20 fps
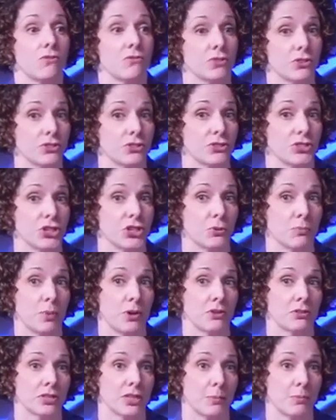first year
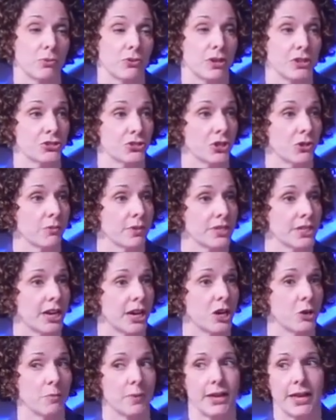post-separation or
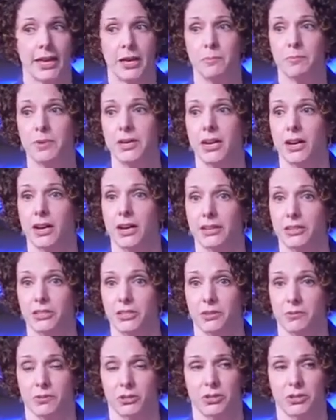retirement and beyond.